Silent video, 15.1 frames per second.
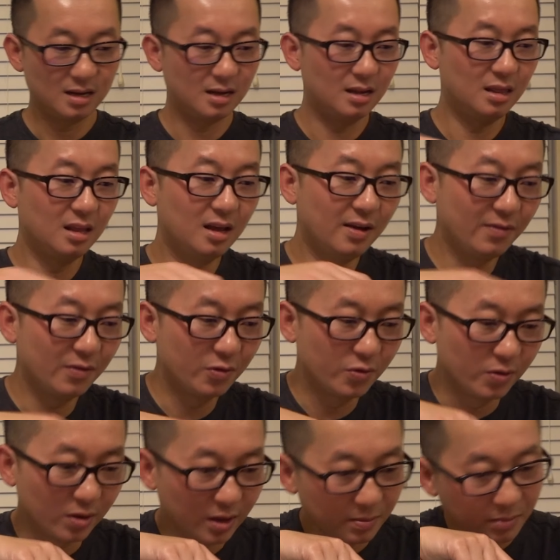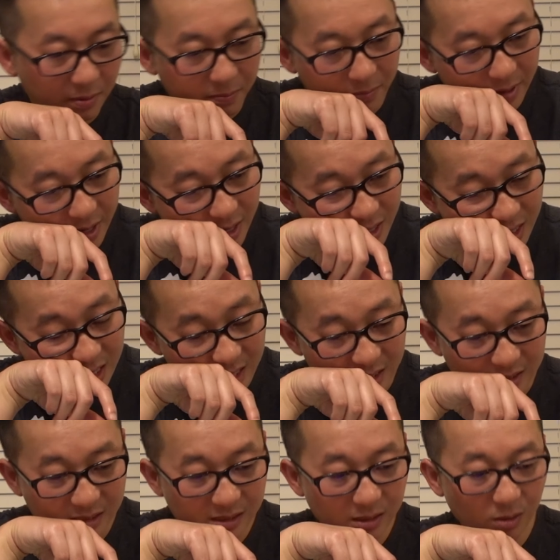I love grilling, but man, it
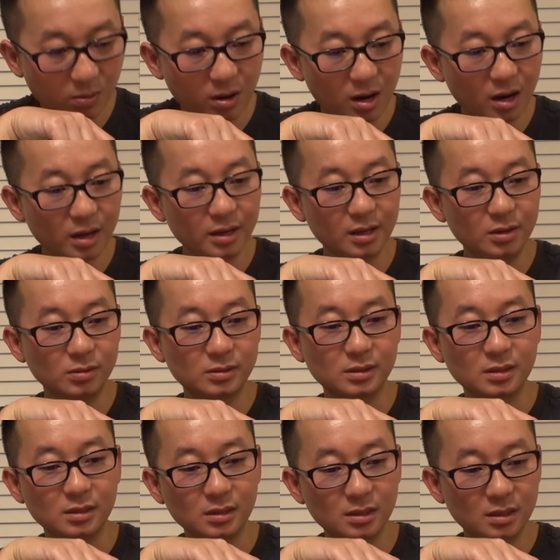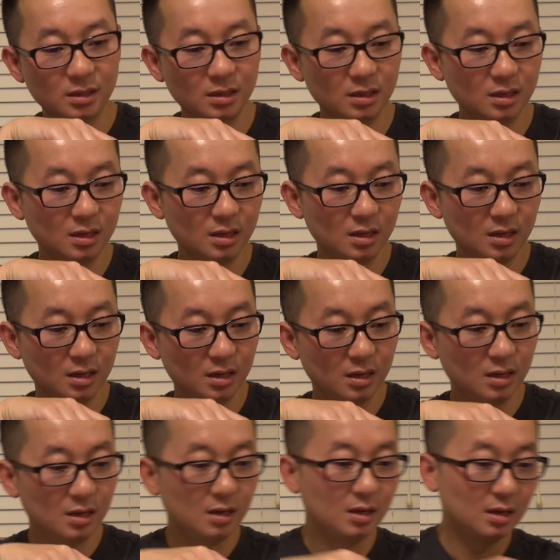is so hot in Houston.
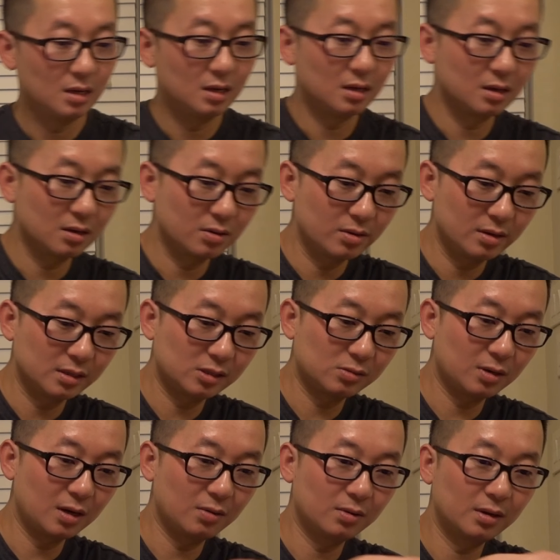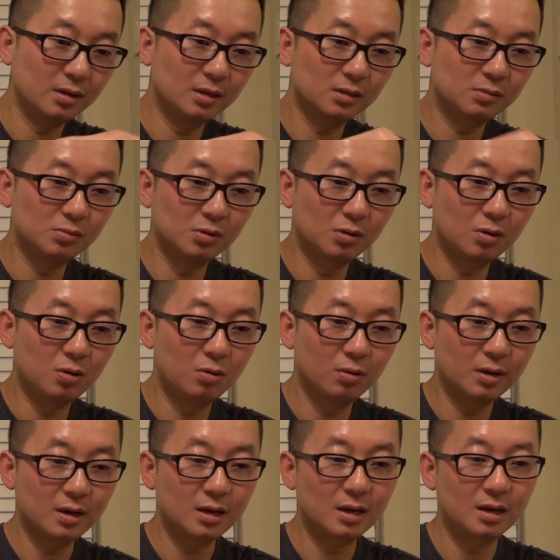Alright, let's try one of this real
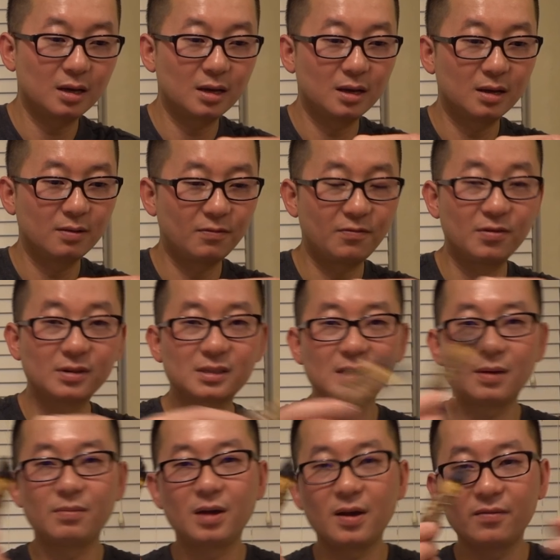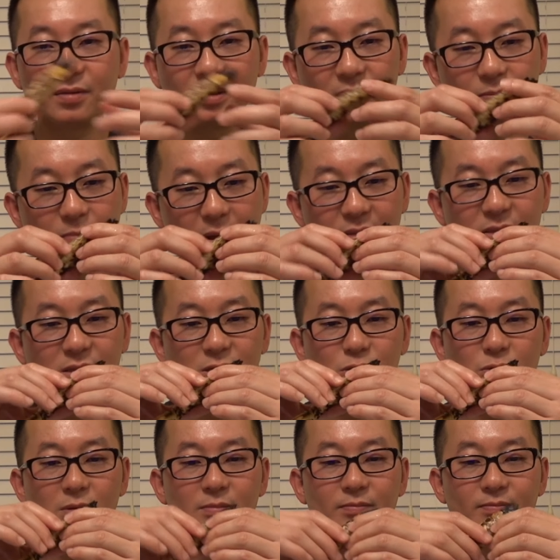quick. First time having mantis
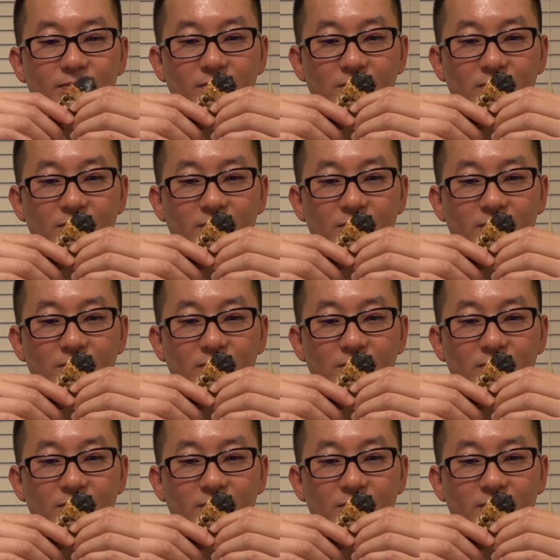shrimp.